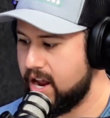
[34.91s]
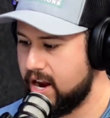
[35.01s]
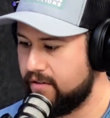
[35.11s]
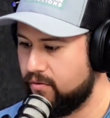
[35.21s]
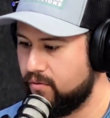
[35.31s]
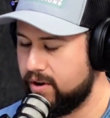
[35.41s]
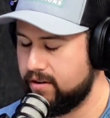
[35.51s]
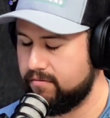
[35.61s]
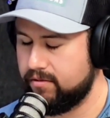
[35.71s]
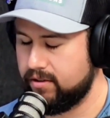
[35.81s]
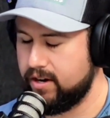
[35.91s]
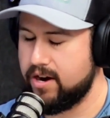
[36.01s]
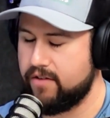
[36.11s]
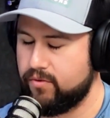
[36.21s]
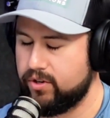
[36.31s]
and everyone and
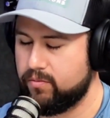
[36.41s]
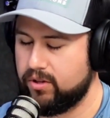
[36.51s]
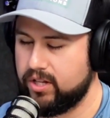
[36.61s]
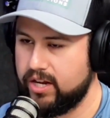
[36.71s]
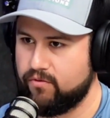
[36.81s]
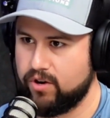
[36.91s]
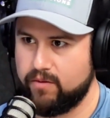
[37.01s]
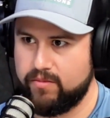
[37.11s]
leading everyone to believe we're